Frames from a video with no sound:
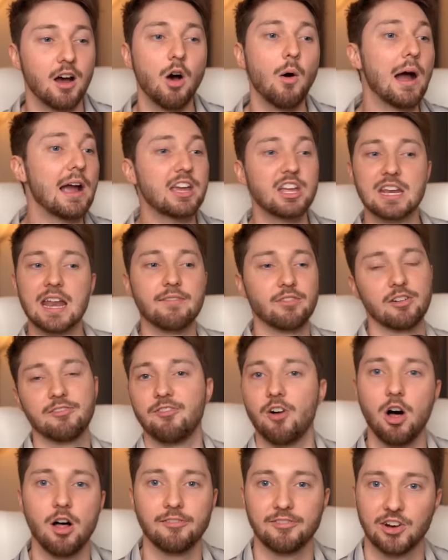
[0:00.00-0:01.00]
oh, I could never
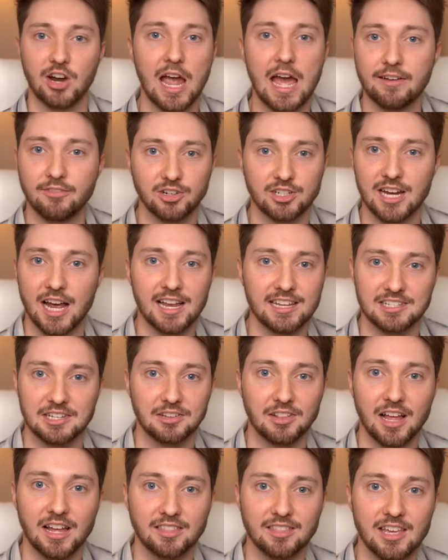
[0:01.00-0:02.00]
fall for
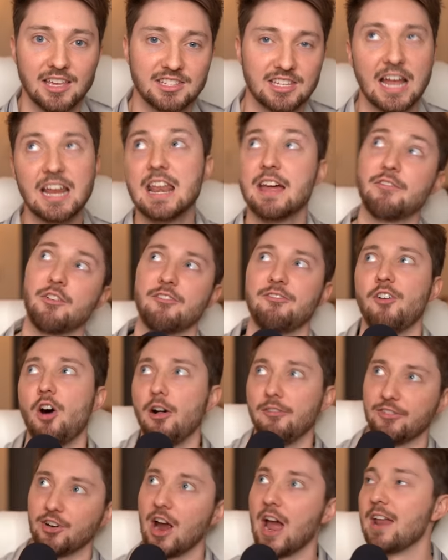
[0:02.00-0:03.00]
advertising like this. I never
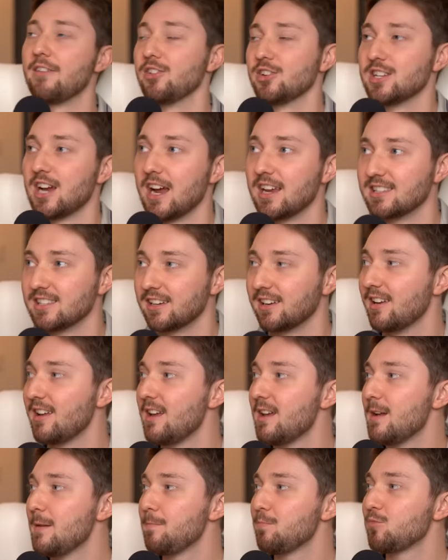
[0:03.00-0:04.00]
fall for advertising.
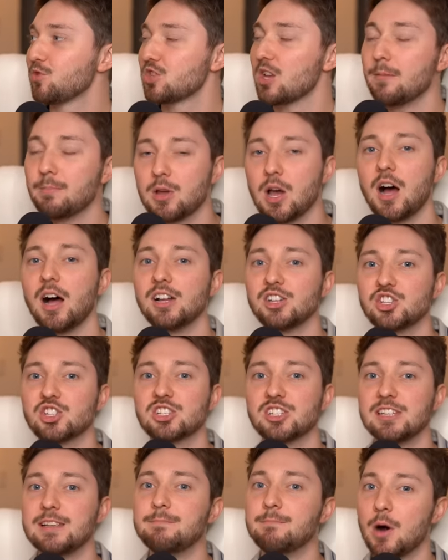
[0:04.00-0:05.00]

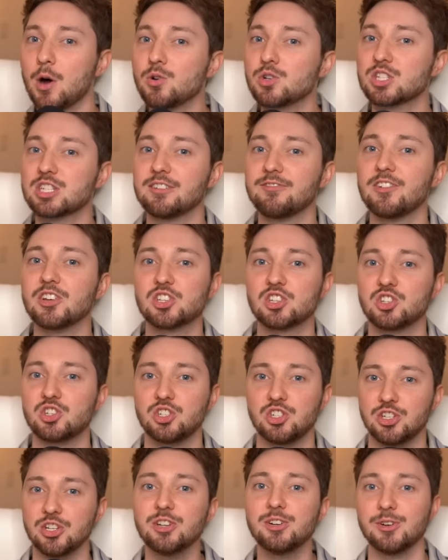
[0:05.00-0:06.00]
Subconsciously, most of us
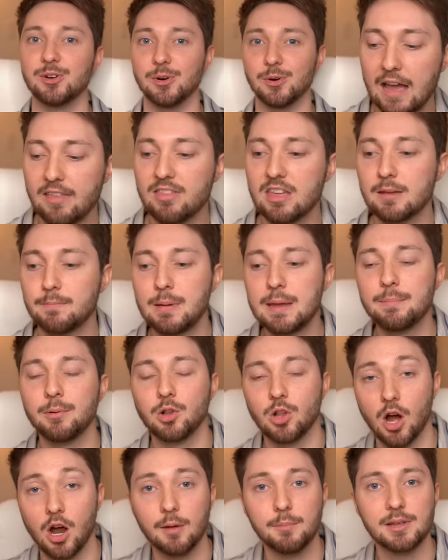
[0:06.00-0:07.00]
do. I think
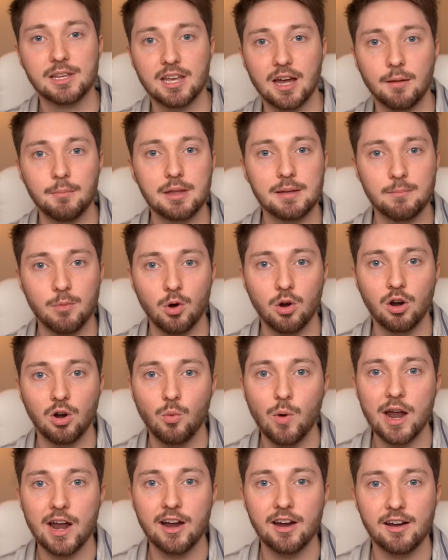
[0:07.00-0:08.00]
people are becoming more
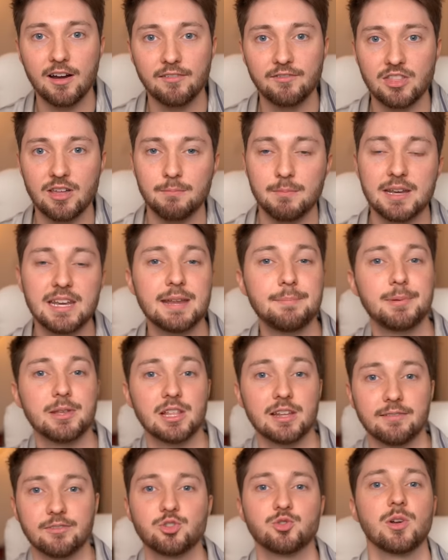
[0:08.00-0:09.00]
aware of the
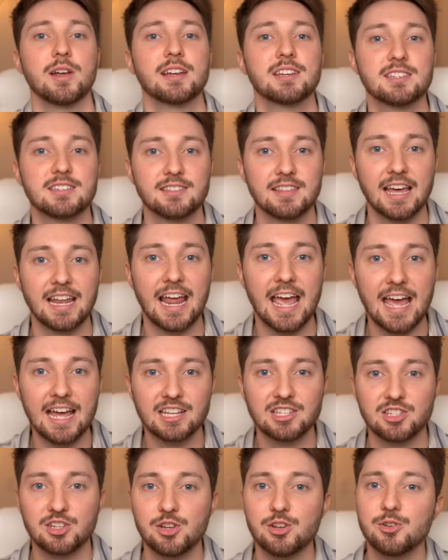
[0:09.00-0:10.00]
manipulative tricks that
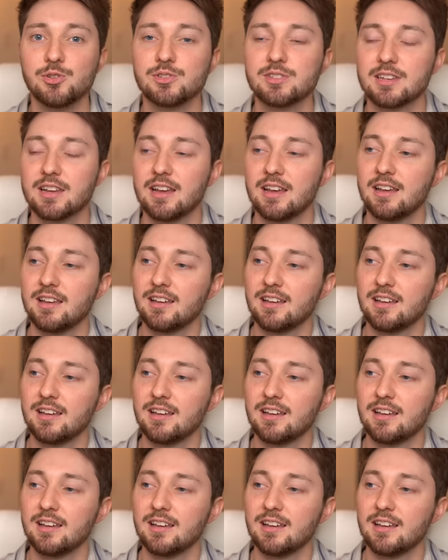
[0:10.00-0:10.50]
ads use.